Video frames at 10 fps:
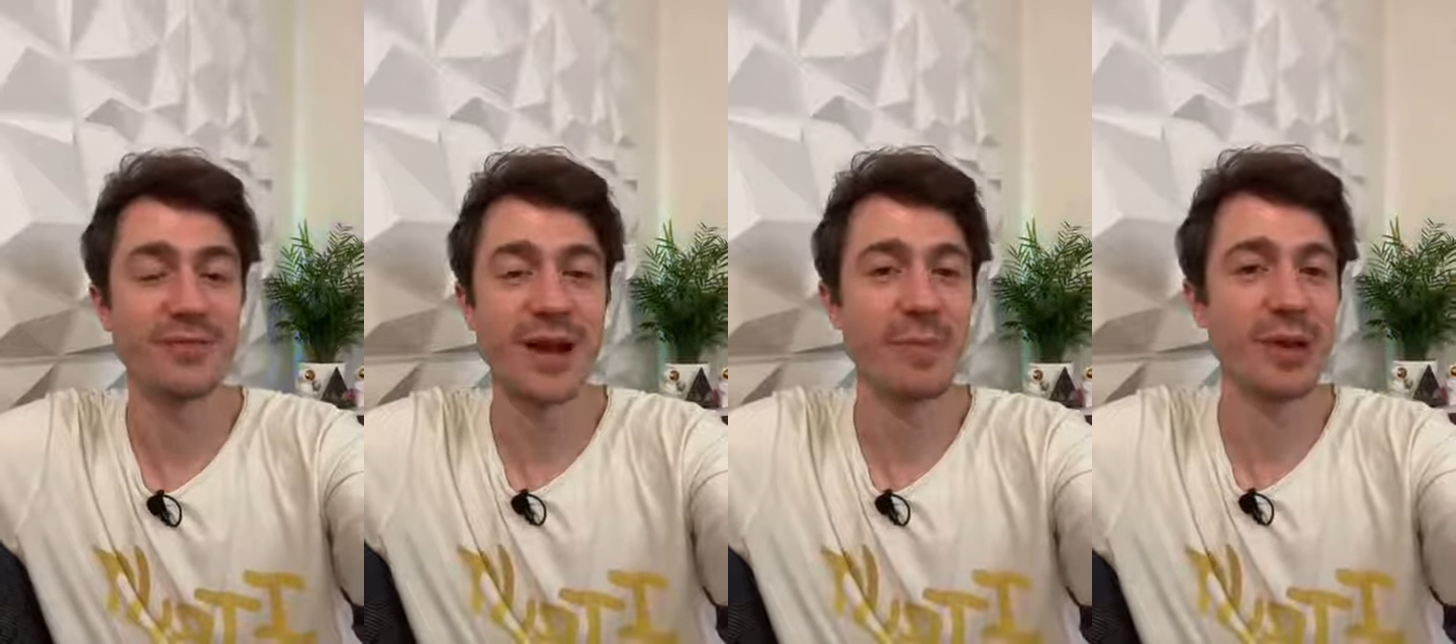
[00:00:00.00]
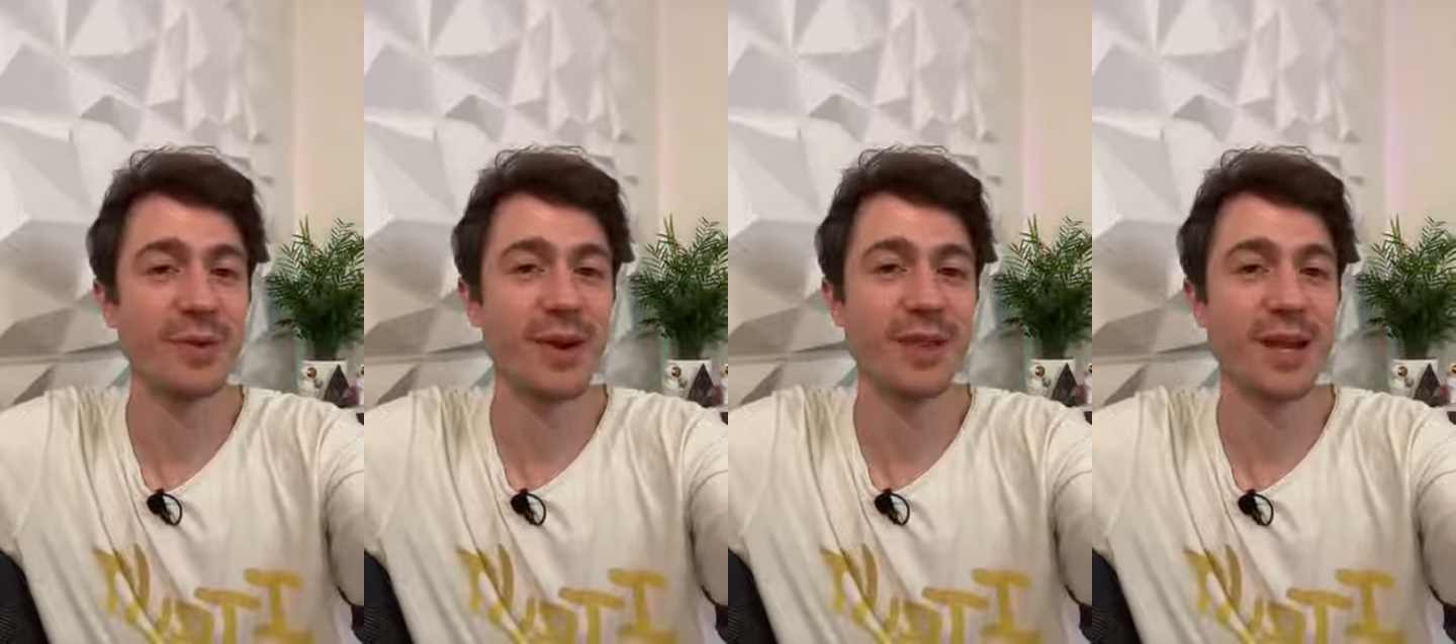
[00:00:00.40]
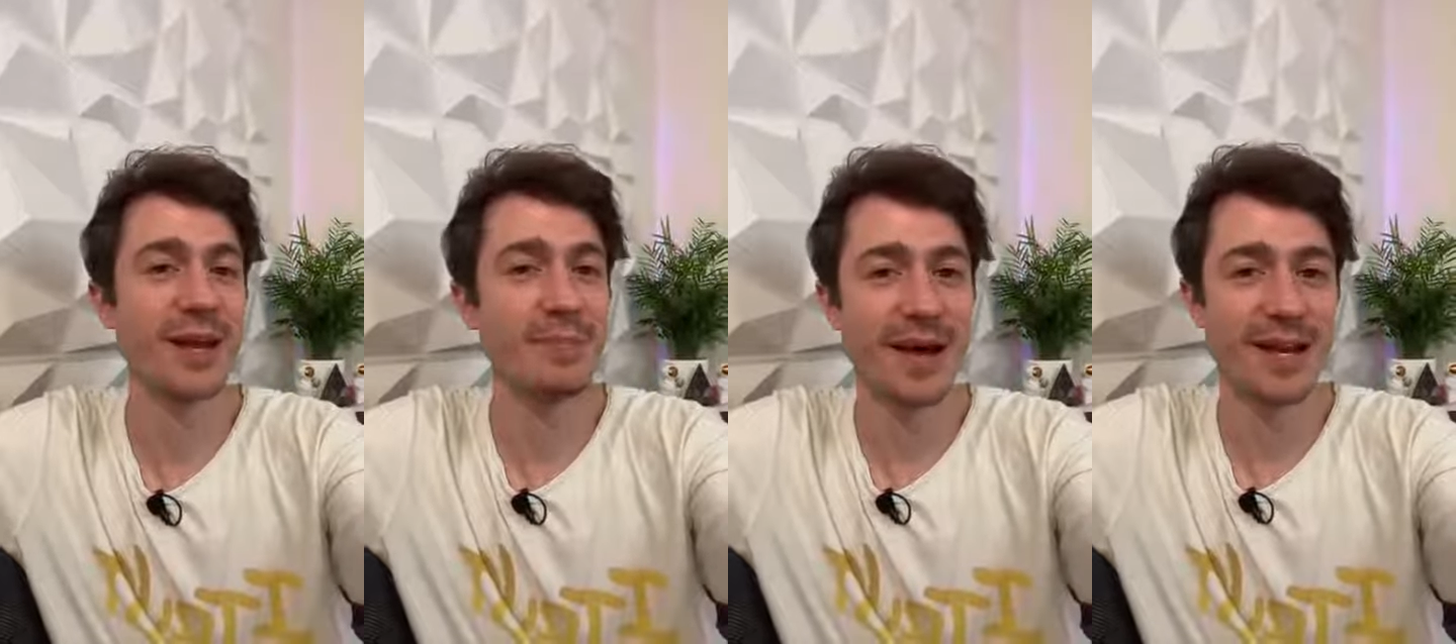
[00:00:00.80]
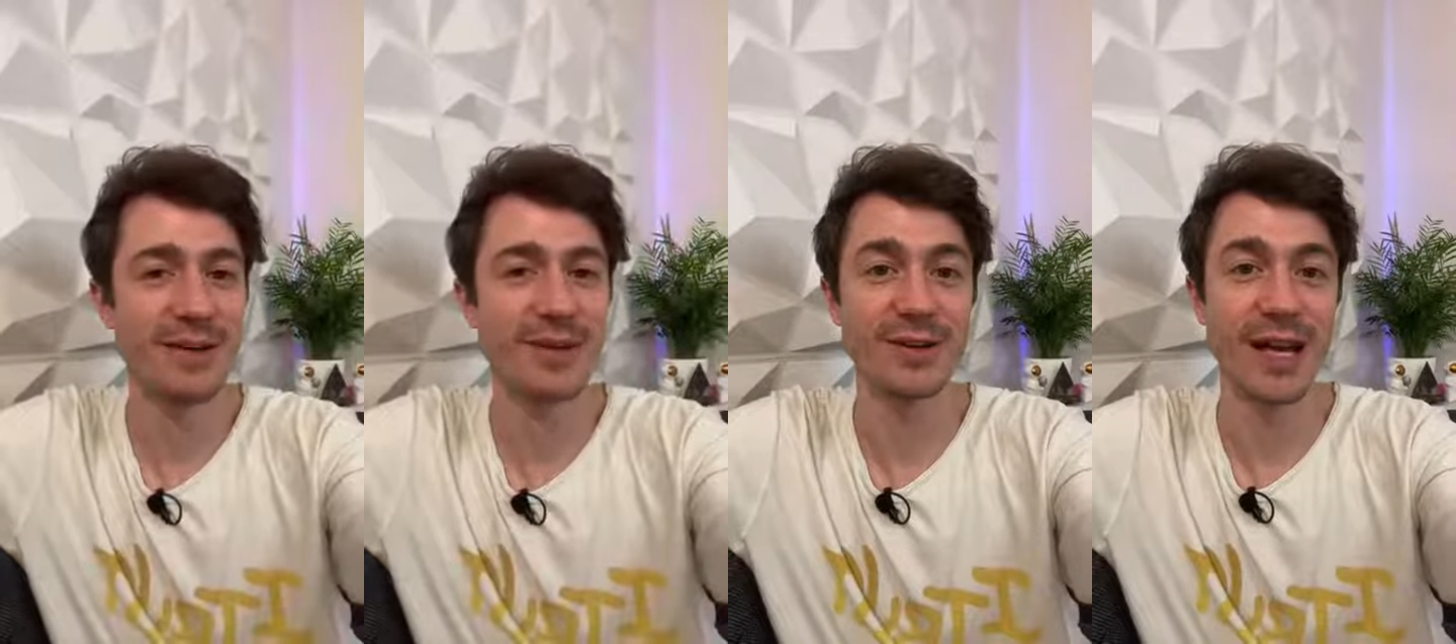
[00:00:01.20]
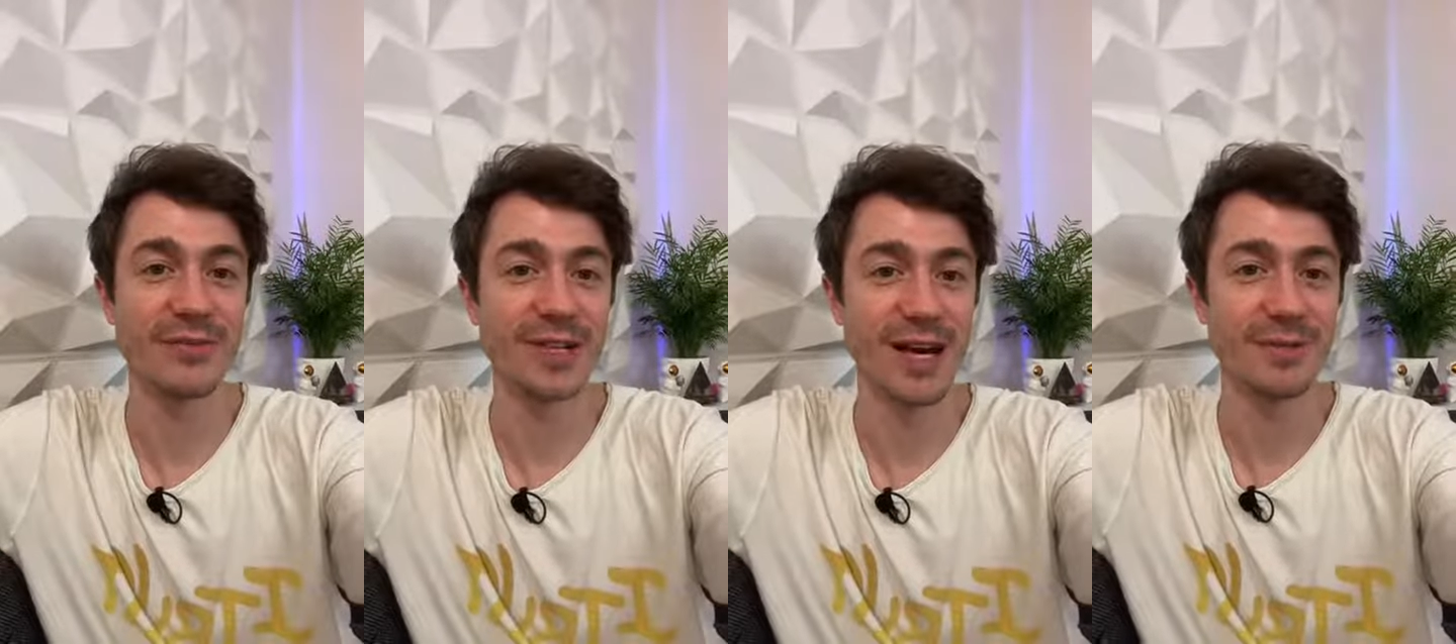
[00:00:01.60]
family with in many of their
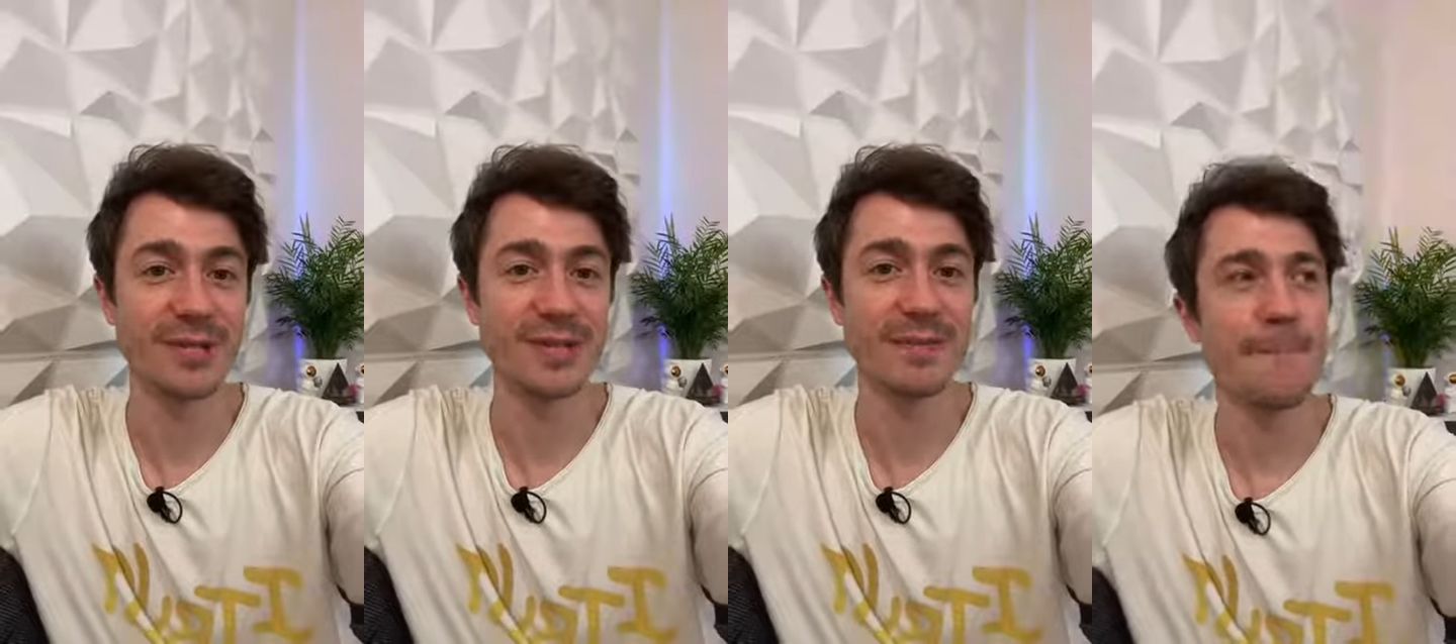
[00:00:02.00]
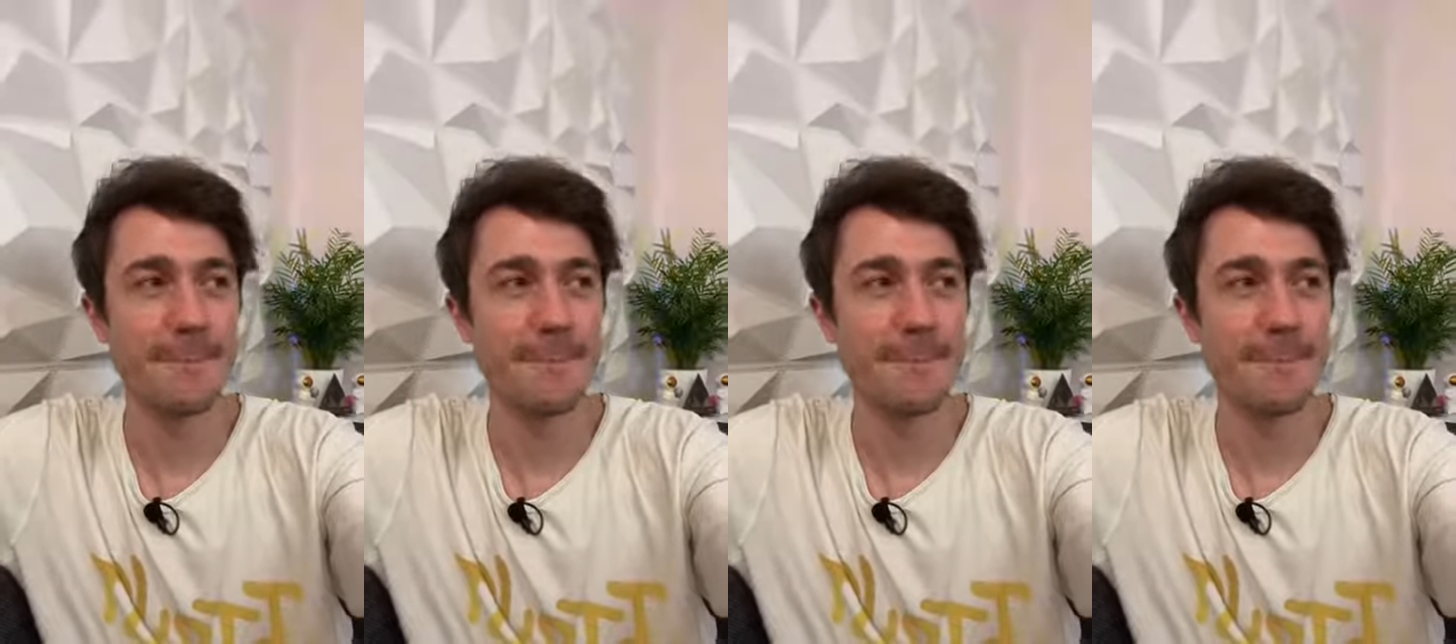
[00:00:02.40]
lifetimes.